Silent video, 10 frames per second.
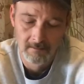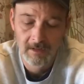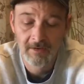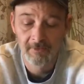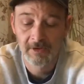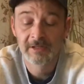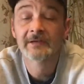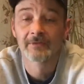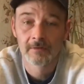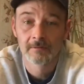even a
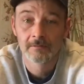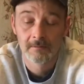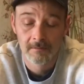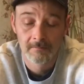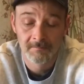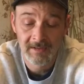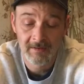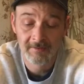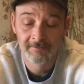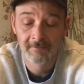cleaver
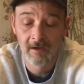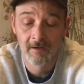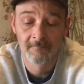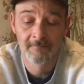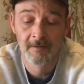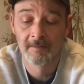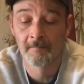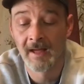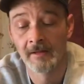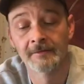because of the
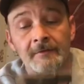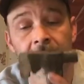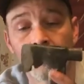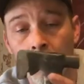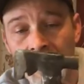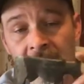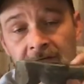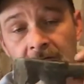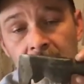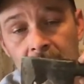balance of the
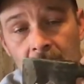weight